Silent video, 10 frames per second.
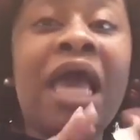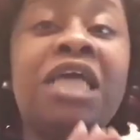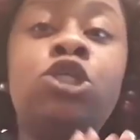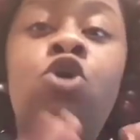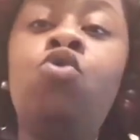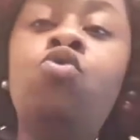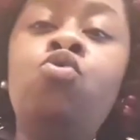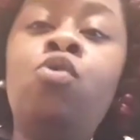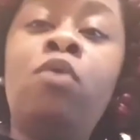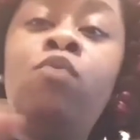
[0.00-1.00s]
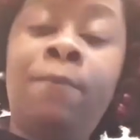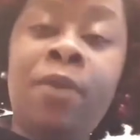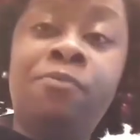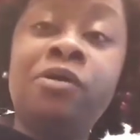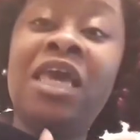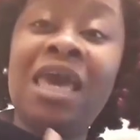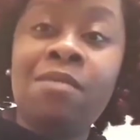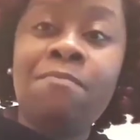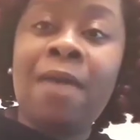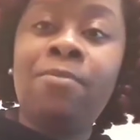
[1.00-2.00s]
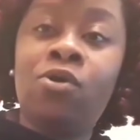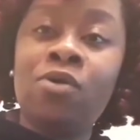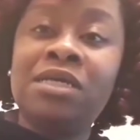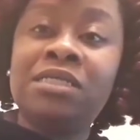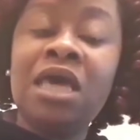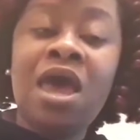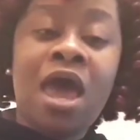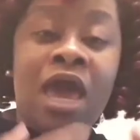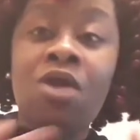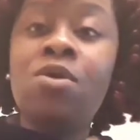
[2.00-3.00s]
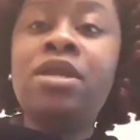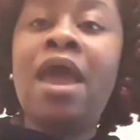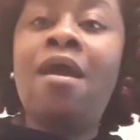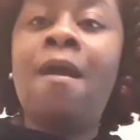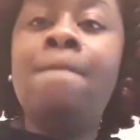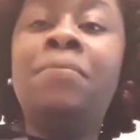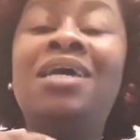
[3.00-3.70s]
it's cool with people getting baby Chris here and there,